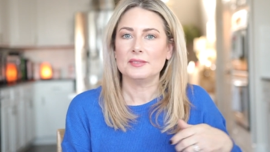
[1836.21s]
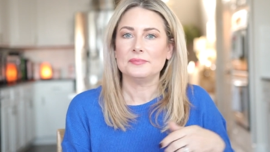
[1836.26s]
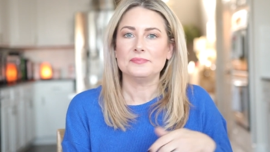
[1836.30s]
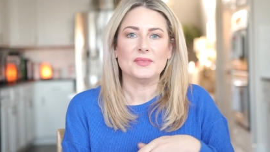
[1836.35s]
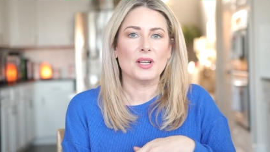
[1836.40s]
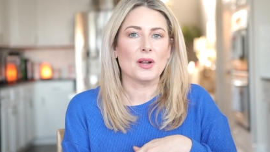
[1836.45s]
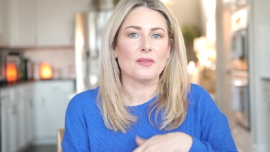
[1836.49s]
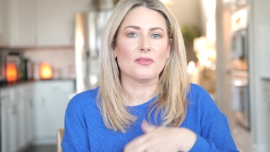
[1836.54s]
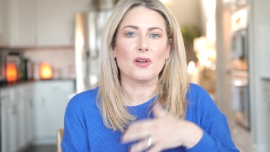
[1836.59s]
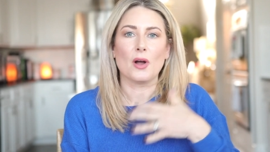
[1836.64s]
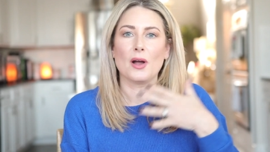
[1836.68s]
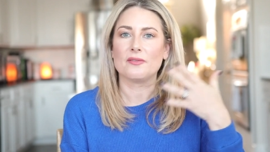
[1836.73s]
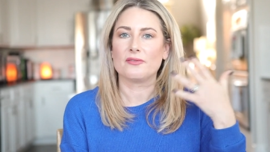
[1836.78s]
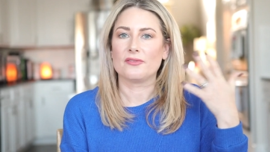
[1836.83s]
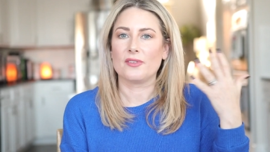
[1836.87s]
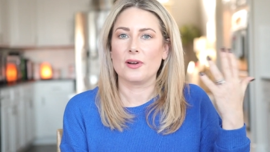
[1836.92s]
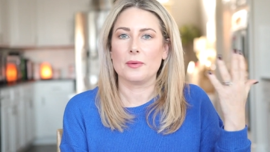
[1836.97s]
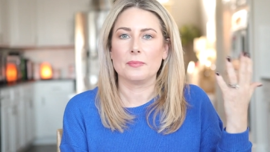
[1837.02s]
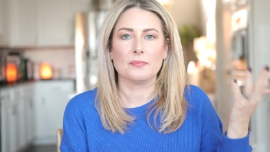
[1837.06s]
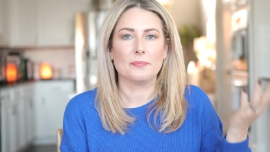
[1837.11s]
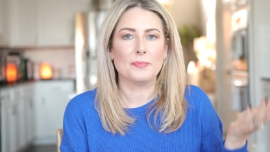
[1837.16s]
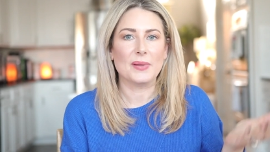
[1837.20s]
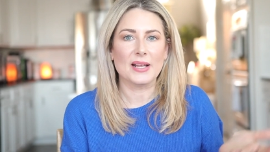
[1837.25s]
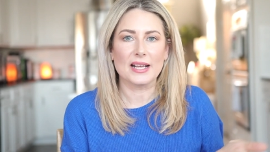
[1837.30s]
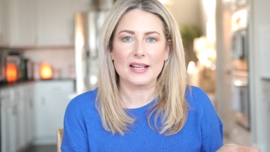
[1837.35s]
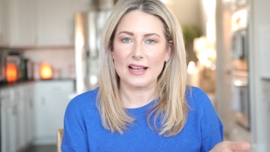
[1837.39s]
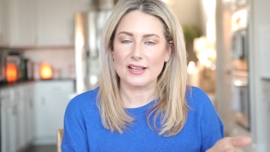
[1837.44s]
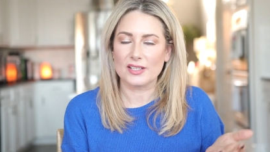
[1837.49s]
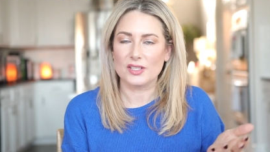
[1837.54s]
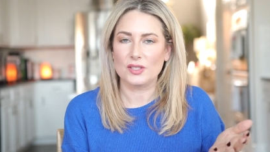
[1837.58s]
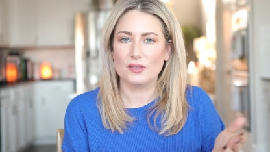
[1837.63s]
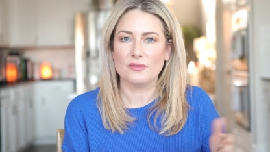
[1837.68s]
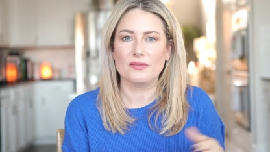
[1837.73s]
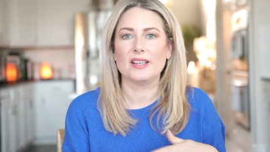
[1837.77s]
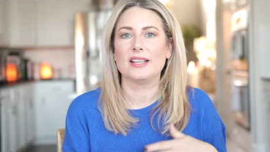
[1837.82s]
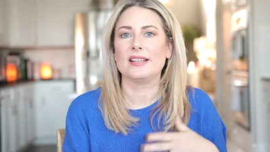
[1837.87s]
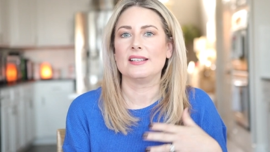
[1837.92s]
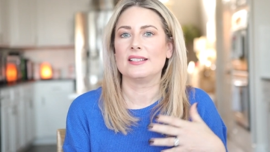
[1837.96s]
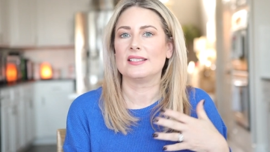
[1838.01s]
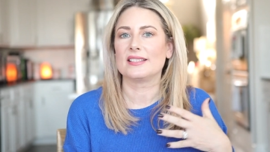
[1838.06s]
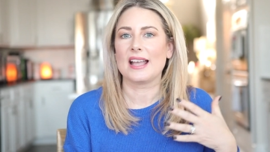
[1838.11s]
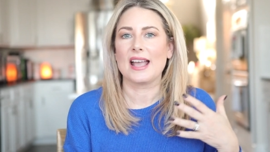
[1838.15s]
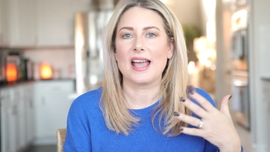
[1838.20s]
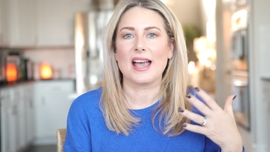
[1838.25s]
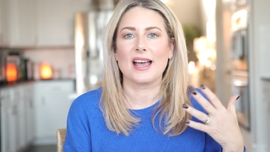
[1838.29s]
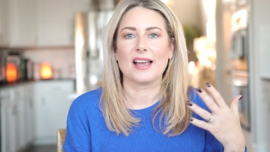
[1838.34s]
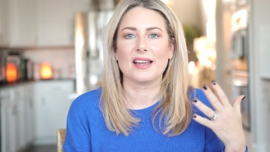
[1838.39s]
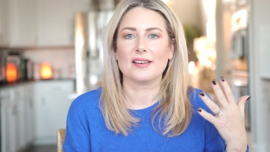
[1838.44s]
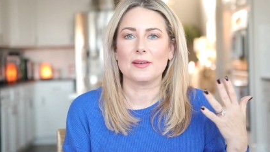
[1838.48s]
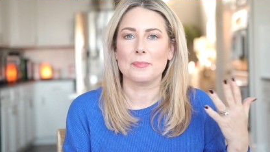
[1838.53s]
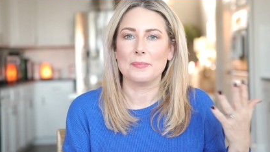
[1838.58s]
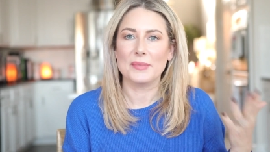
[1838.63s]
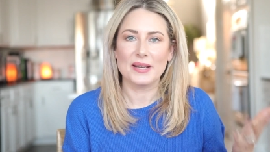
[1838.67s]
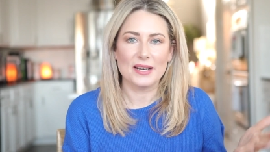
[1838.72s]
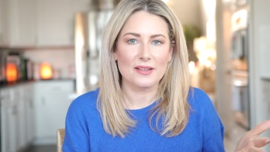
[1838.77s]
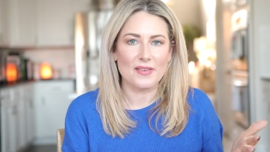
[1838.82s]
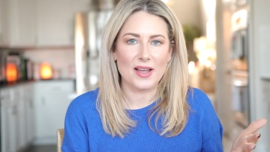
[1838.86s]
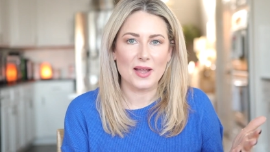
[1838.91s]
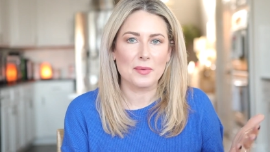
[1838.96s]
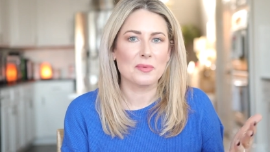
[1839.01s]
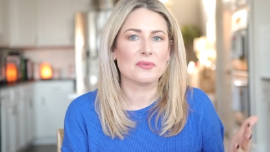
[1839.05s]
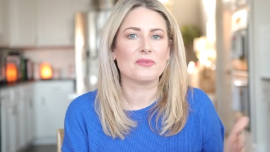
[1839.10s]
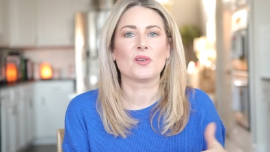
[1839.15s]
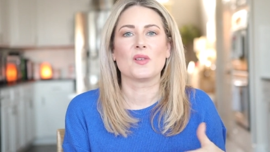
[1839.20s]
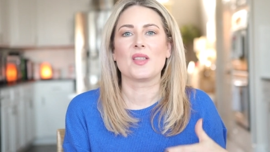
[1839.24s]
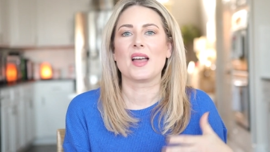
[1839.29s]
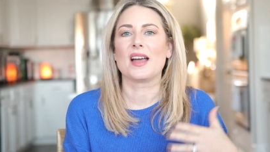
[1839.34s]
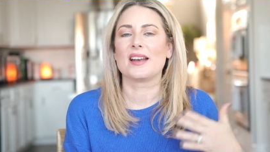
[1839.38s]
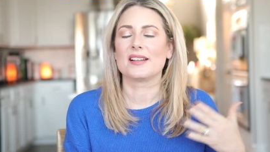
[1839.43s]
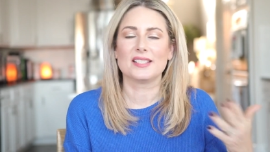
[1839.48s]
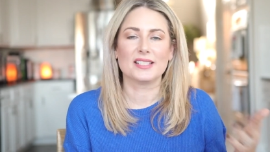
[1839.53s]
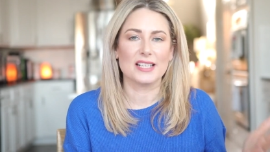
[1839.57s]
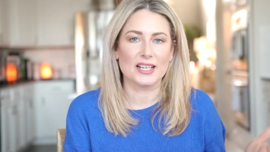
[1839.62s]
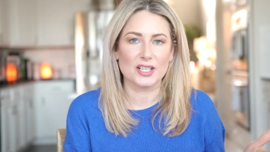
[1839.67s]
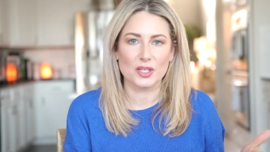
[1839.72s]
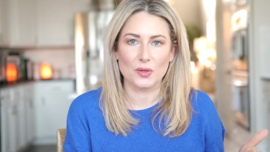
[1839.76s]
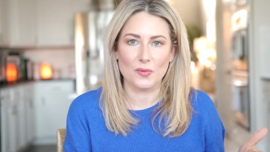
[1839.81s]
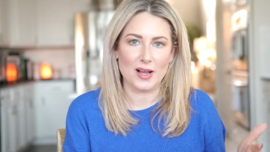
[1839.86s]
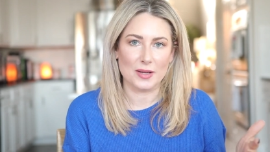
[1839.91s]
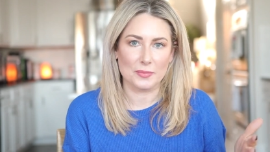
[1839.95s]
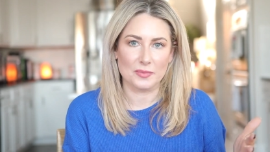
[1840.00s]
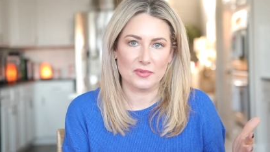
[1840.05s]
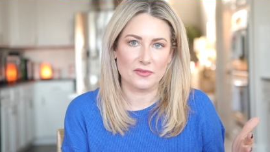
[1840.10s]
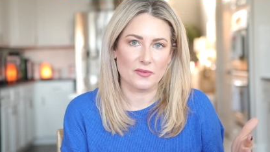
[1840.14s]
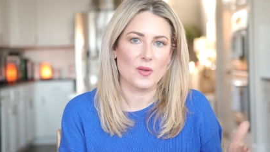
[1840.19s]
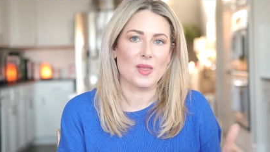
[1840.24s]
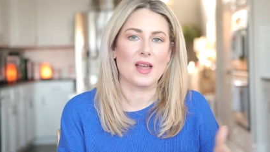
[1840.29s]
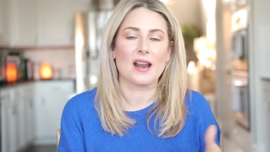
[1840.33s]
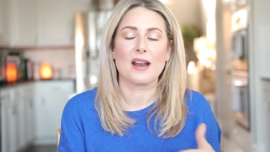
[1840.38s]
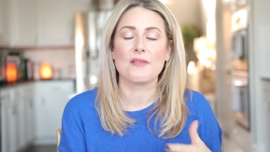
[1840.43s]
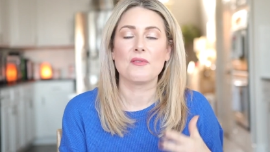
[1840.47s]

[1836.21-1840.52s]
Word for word: you know, I've gone from big SUVs, I had a minivan before that, a station wagon before that.